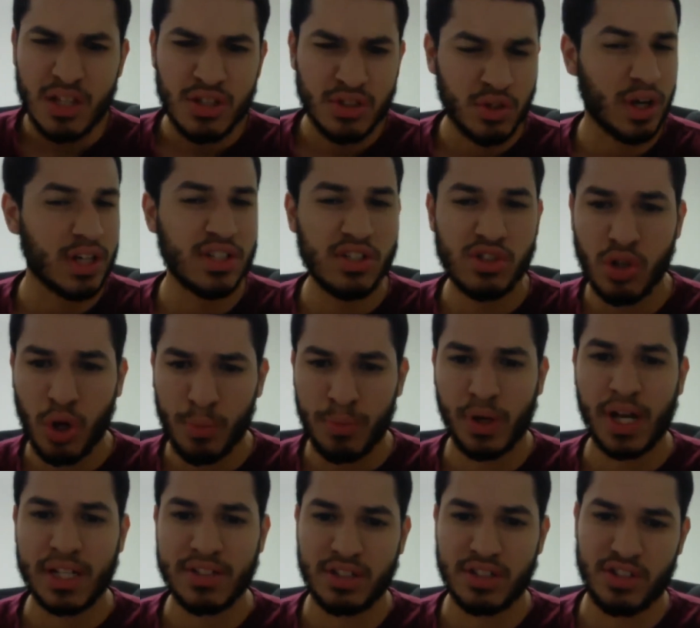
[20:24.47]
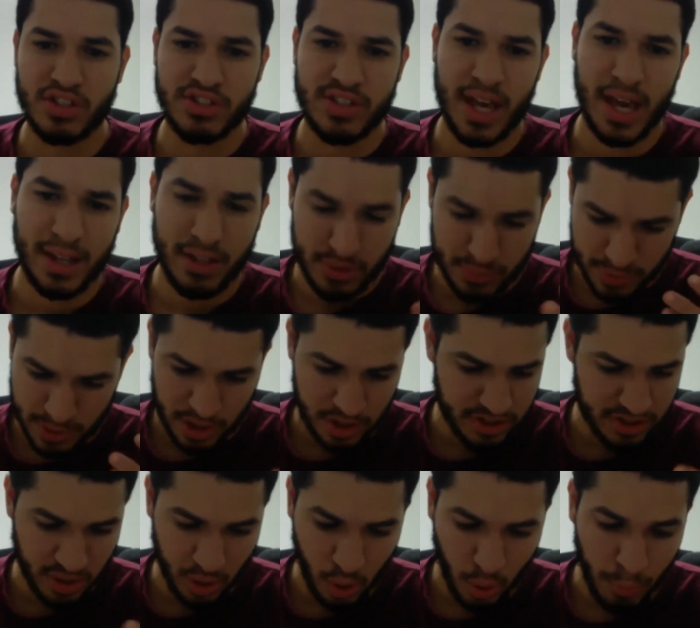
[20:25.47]
So I just hope you guys understand.
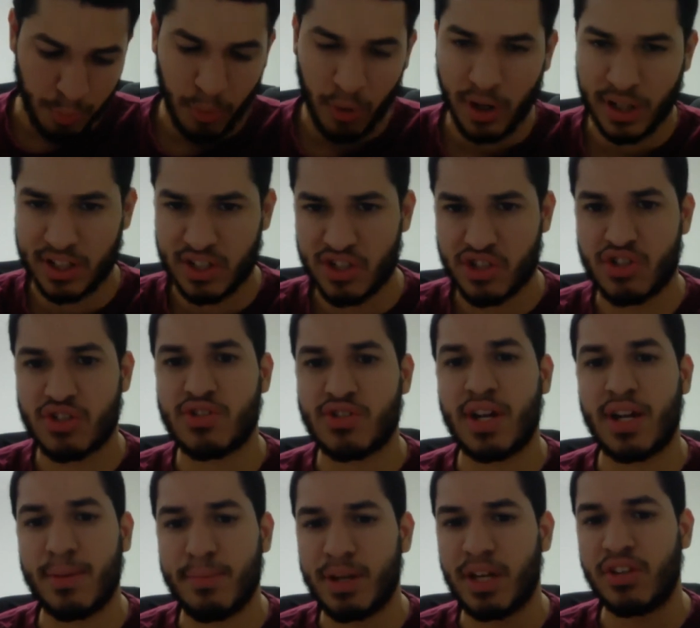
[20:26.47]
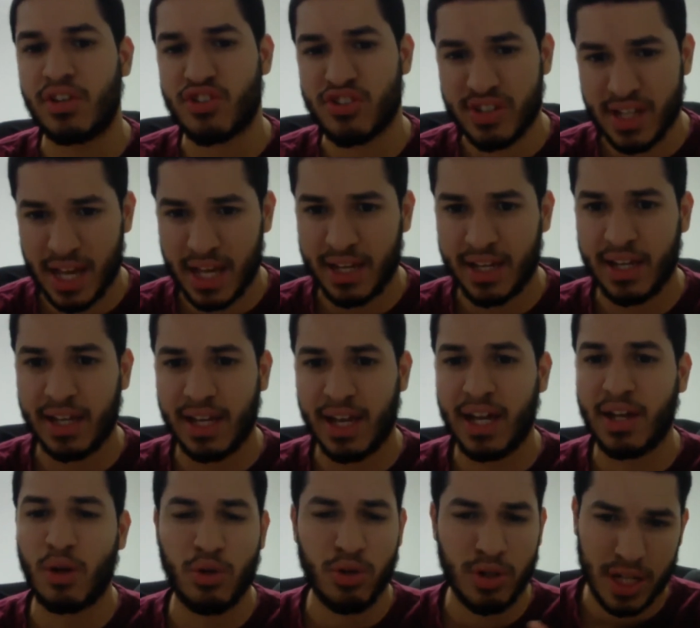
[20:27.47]
It's the whole point. Just try to be understanding.
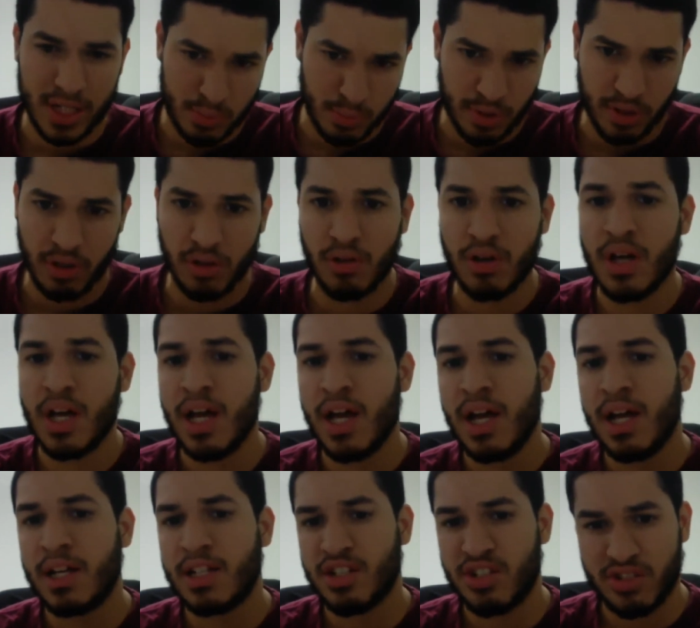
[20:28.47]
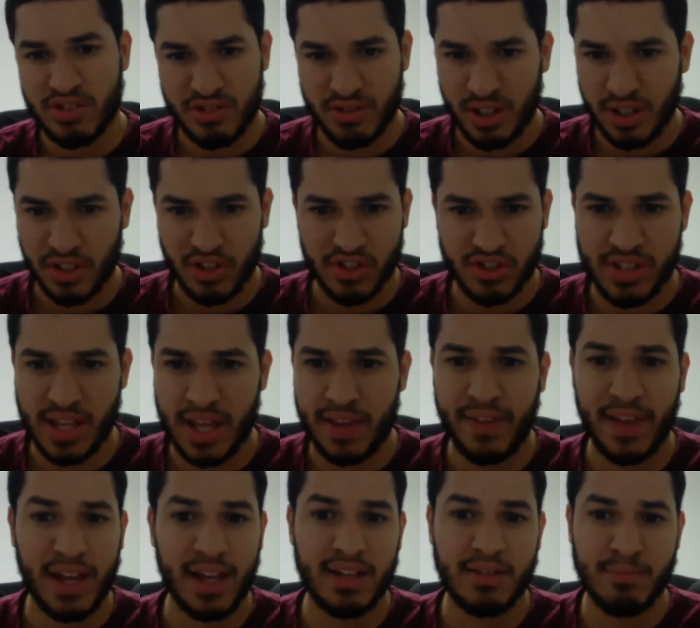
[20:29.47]
I know you guys will. Just
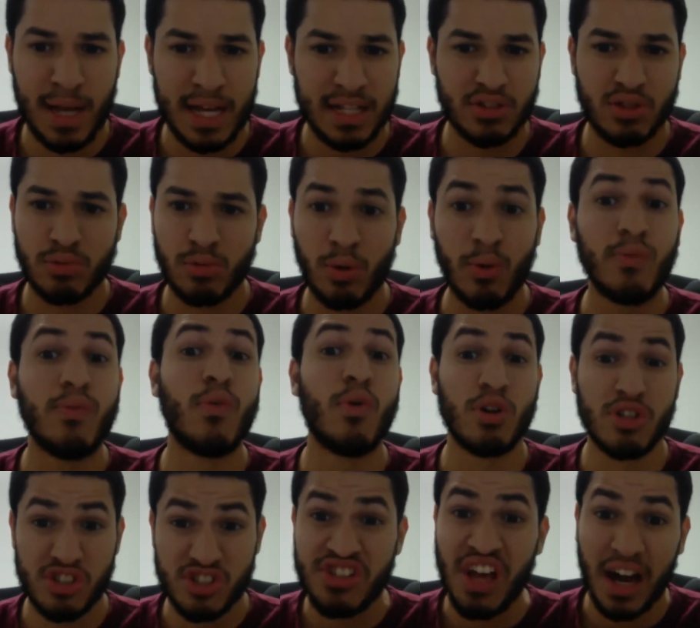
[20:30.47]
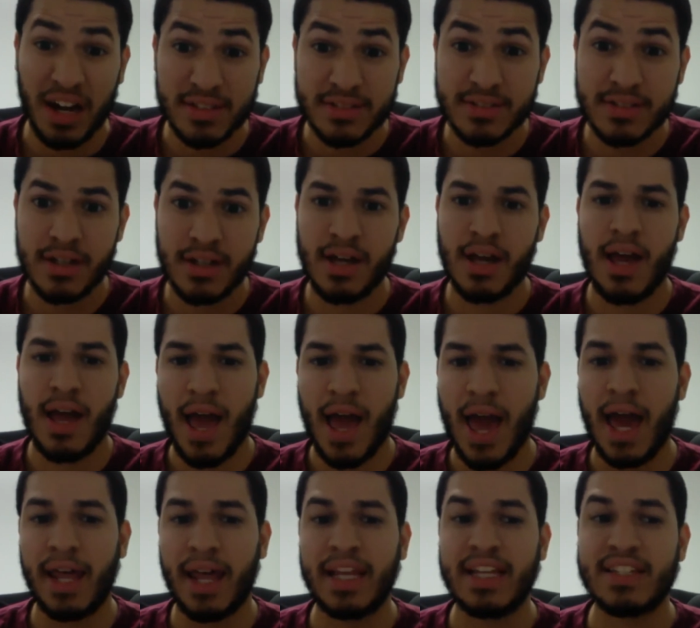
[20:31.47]
understand that Master Rule 4 sucks,
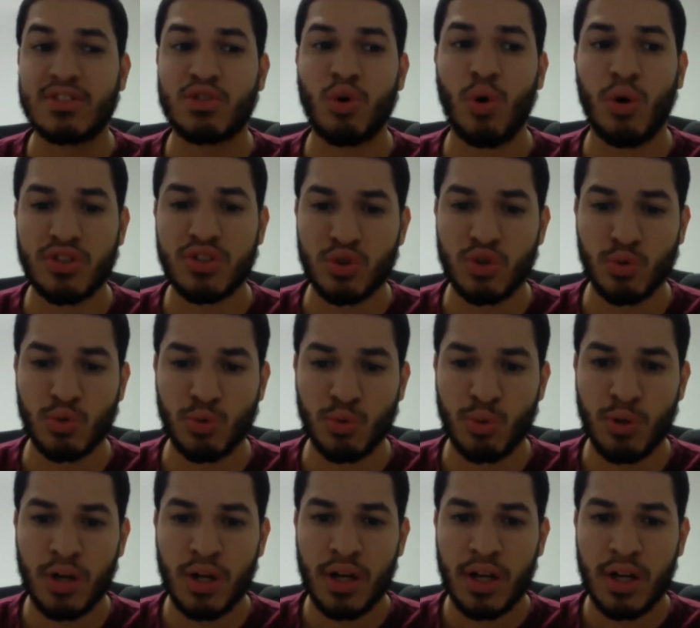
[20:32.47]
and it's going to